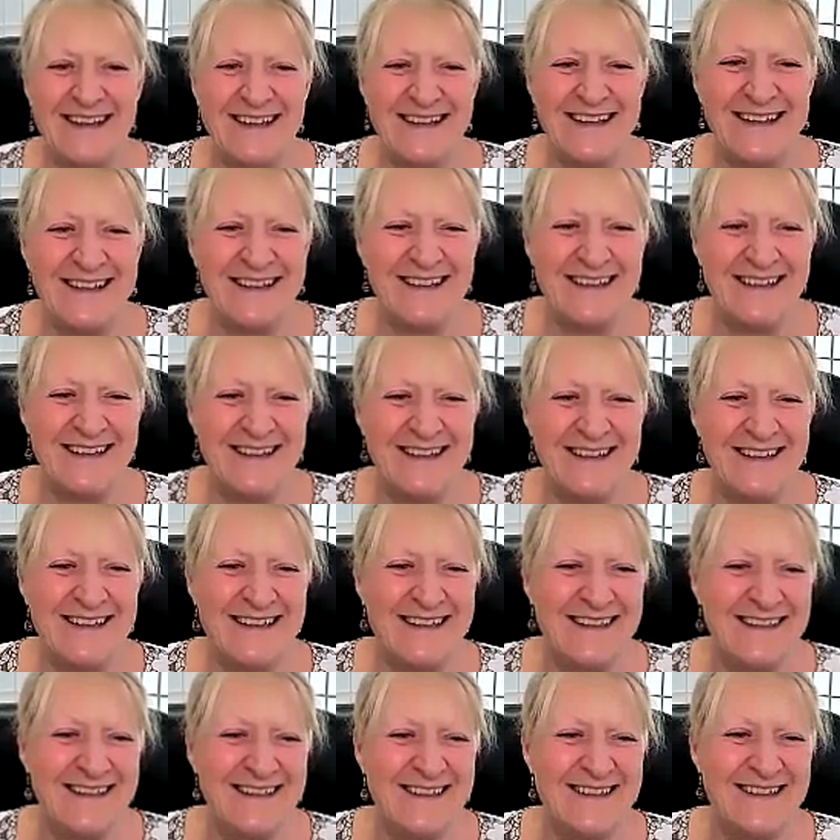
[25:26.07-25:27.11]

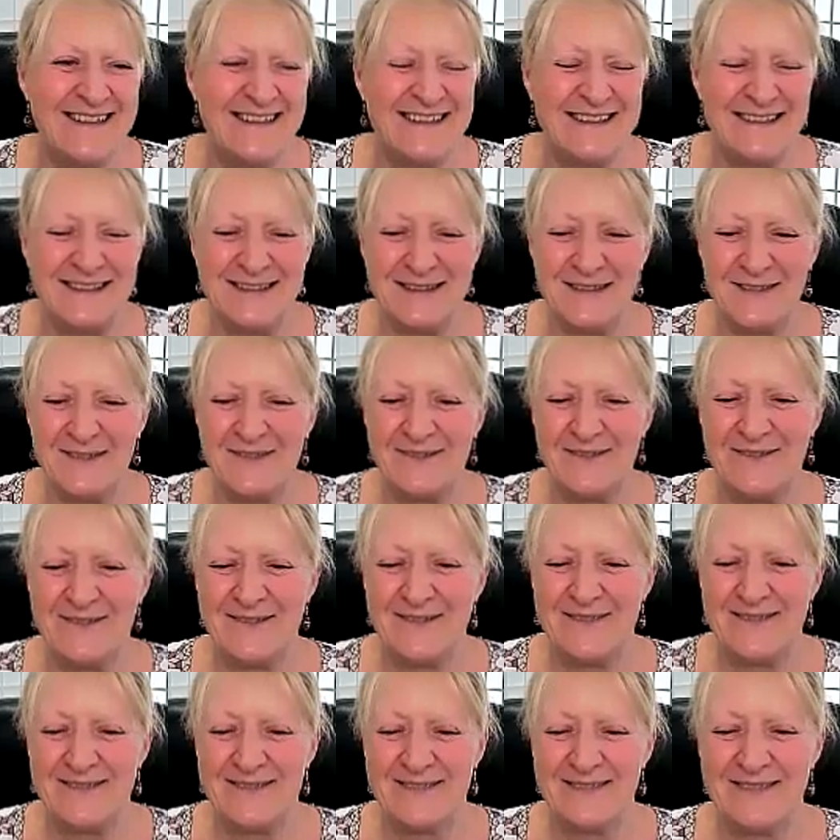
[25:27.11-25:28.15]

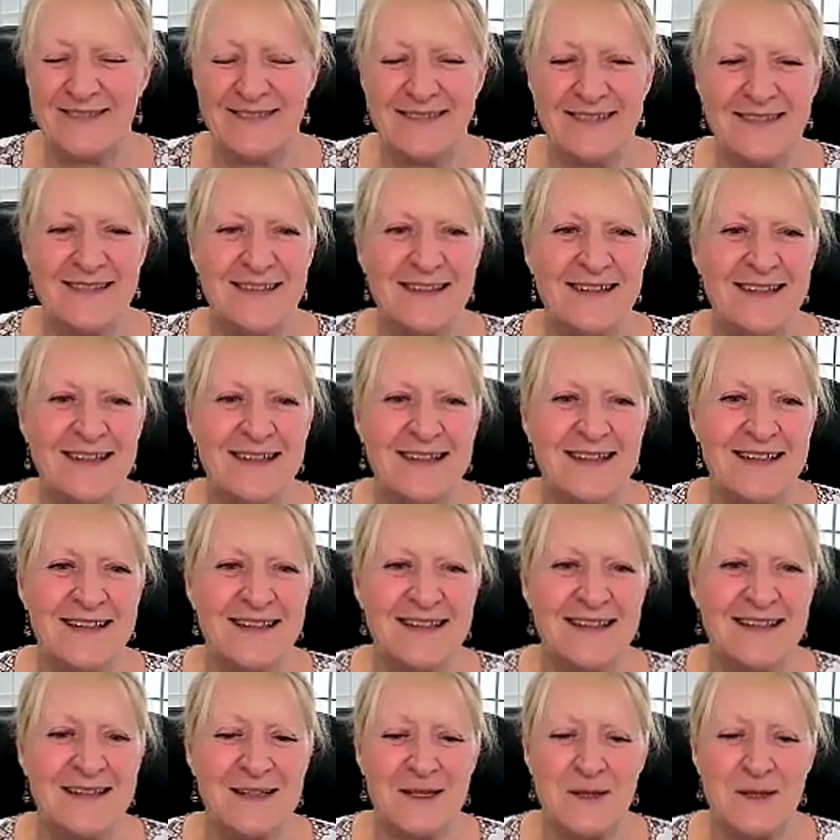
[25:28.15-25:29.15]
(silent)